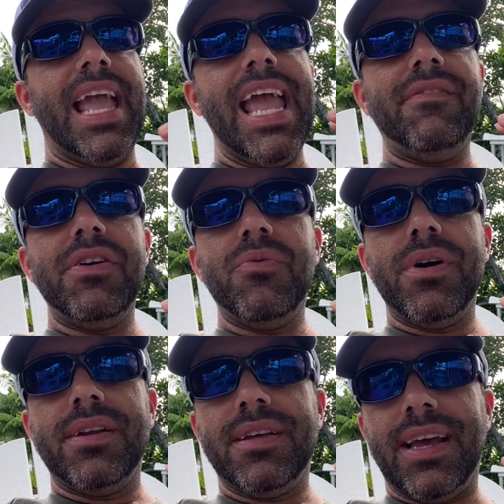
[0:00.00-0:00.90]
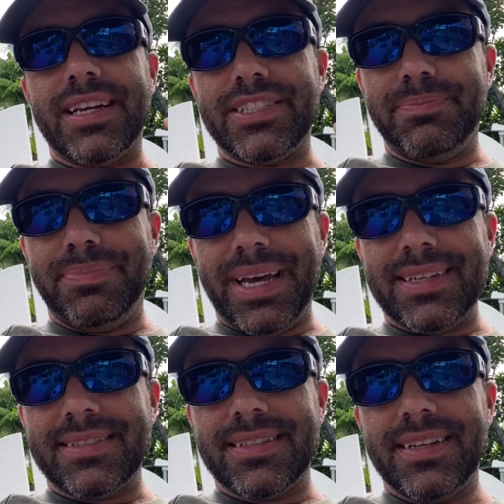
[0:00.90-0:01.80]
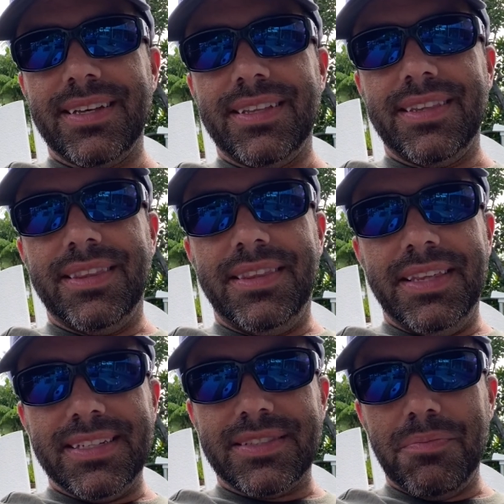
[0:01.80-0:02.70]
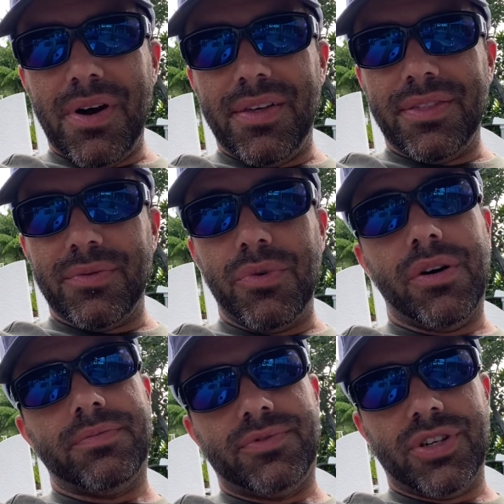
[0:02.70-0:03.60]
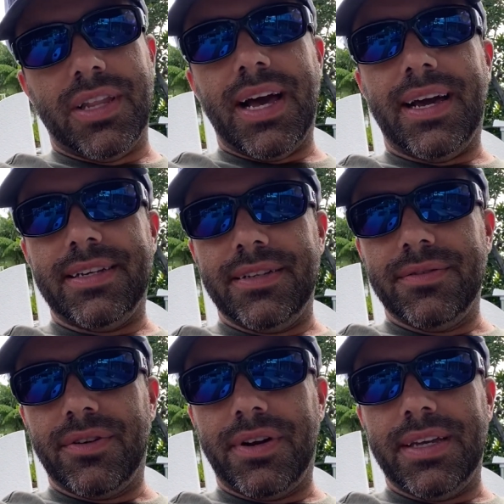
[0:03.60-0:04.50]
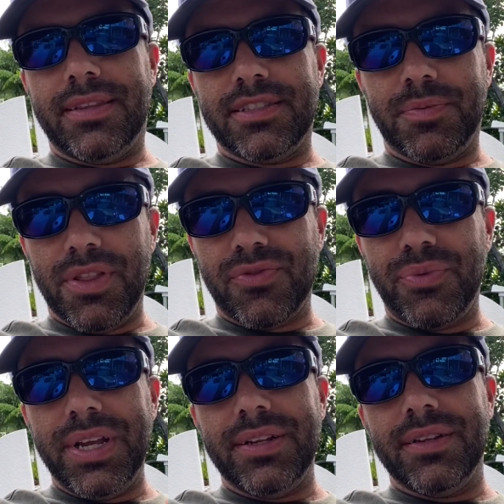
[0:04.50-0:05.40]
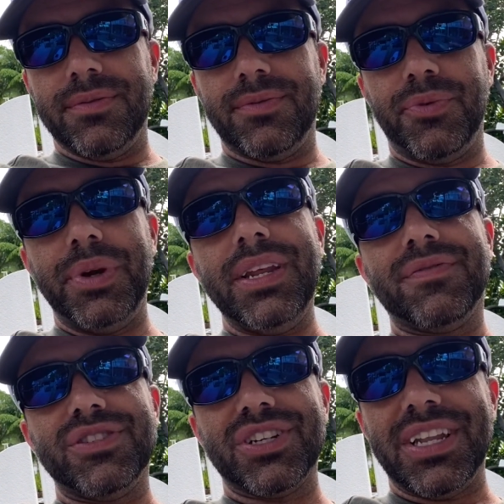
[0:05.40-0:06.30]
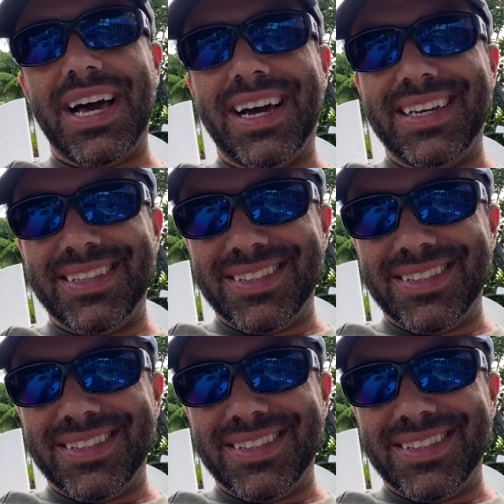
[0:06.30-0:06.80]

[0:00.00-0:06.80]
Everyone expects this month, well, July, all right, this month's the reading for July